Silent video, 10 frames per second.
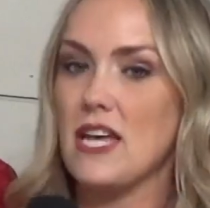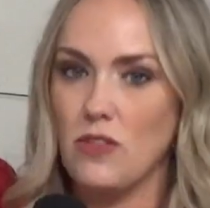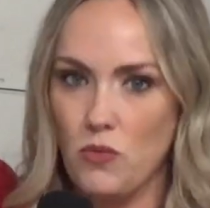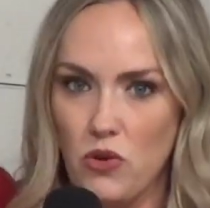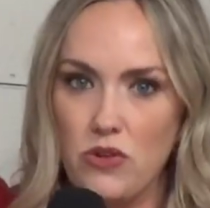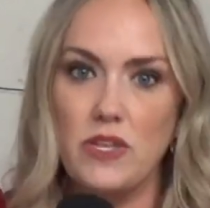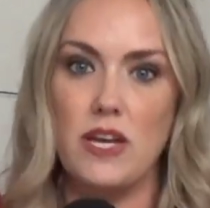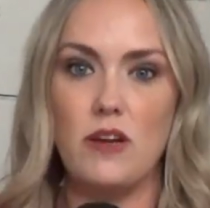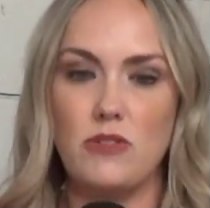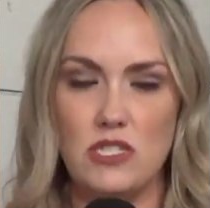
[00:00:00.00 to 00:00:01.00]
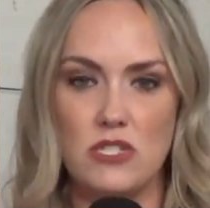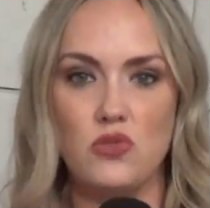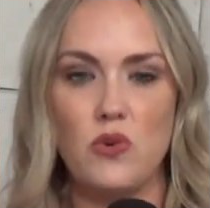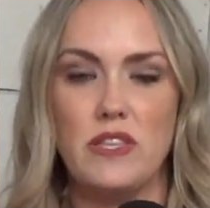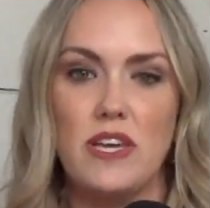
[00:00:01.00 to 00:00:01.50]
at the Royal Theater, which is a
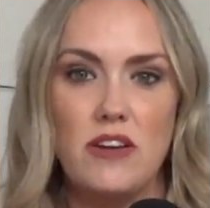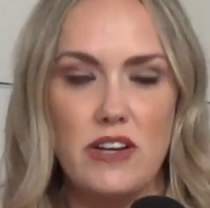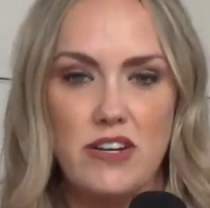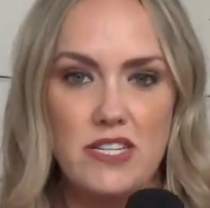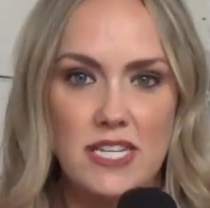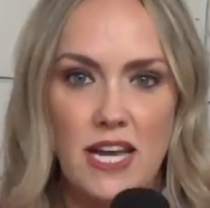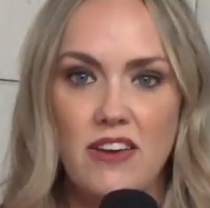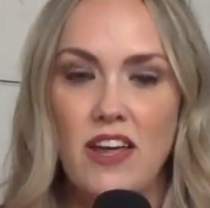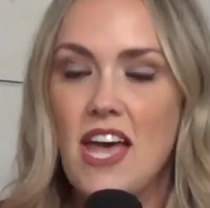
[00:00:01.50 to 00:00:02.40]
historic theater here in town.